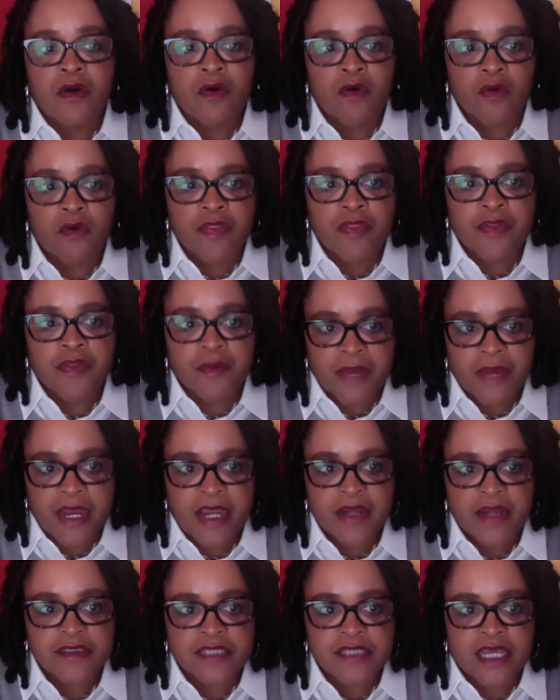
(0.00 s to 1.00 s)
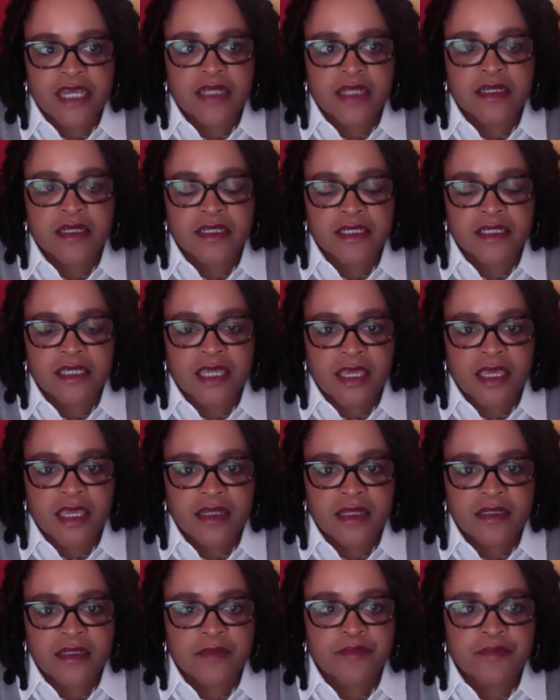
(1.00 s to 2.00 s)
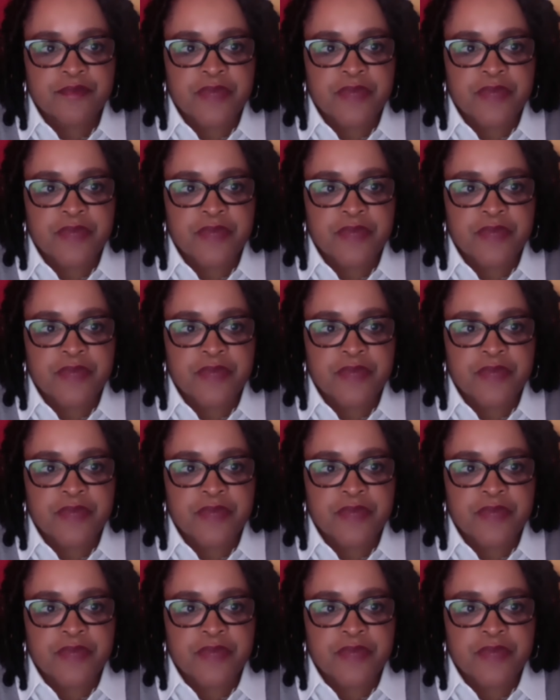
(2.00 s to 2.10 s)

On the buyer side, again,